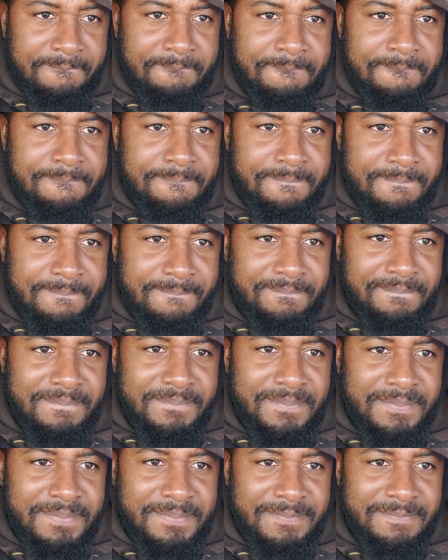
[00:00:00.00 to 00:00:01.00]

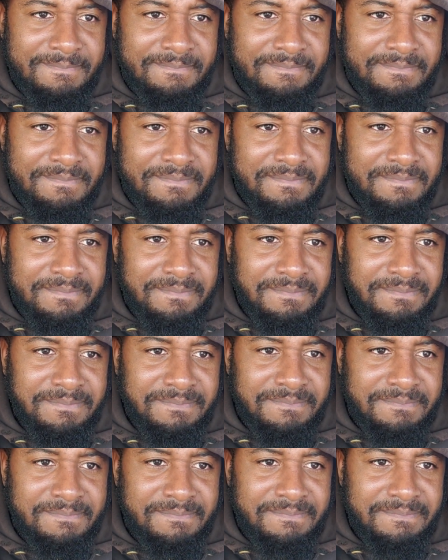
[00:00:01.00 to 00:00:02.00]

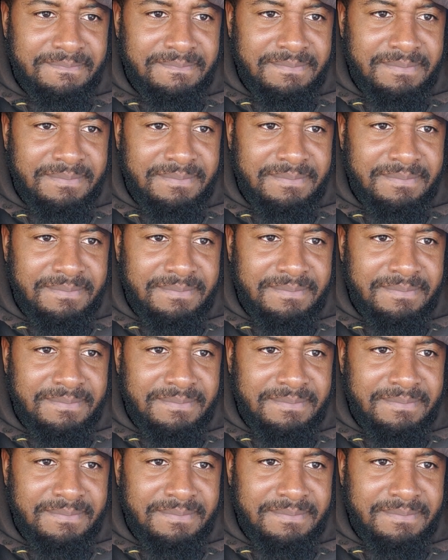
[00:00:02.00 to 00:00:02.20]
Nobody speaks.